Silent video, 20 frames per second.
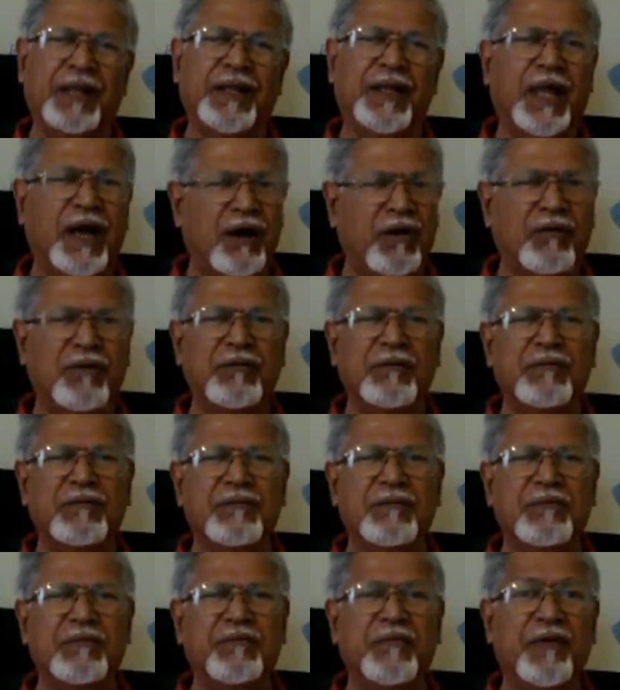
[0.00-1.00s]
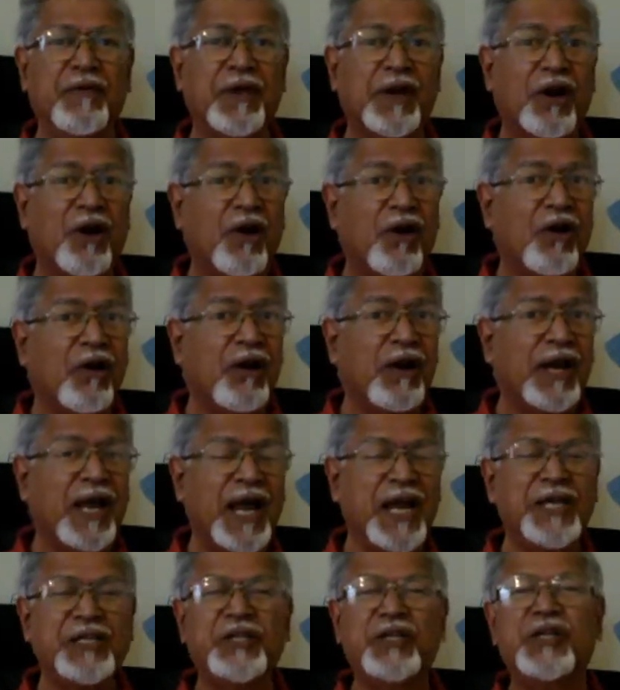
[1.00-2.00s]
Now, we were all
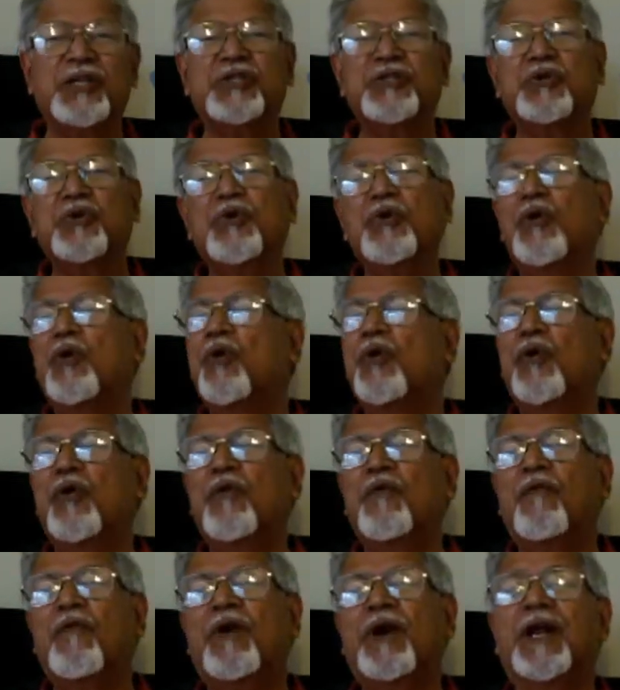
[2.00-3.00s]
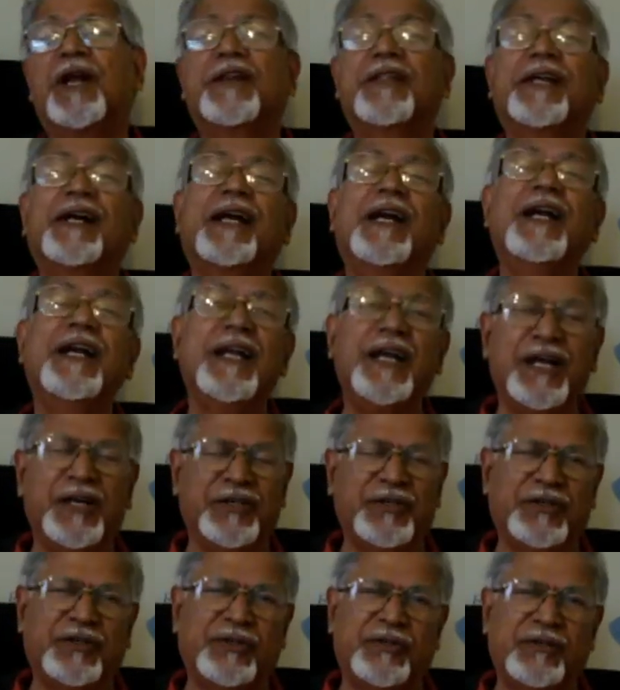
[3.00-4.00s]
anxious to know what are the
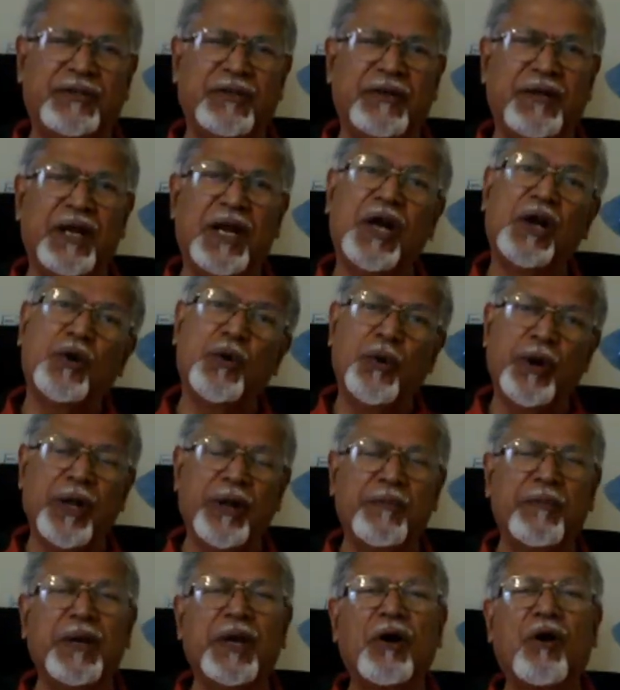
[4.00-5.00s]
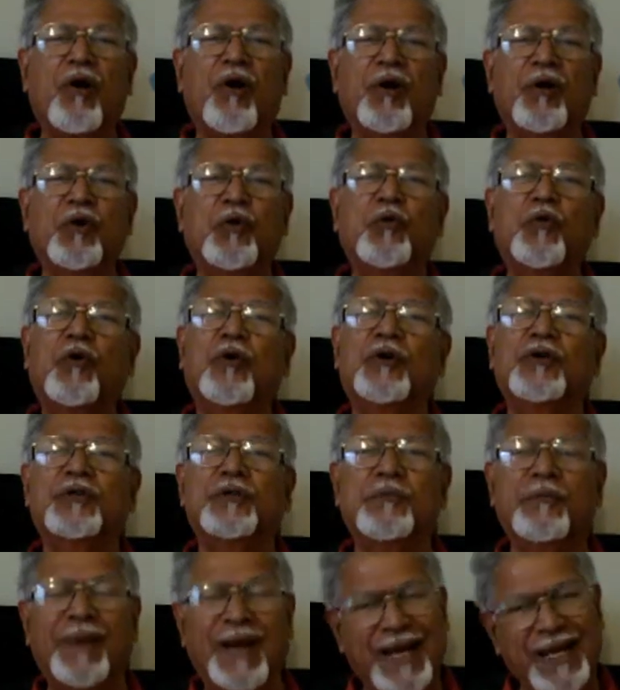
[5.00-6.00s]
contents, including my aunt, who
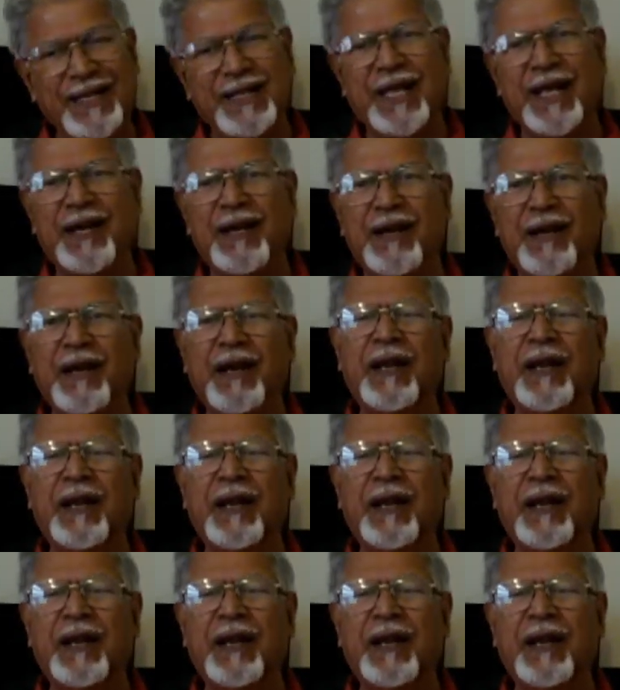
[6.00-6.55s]
was by then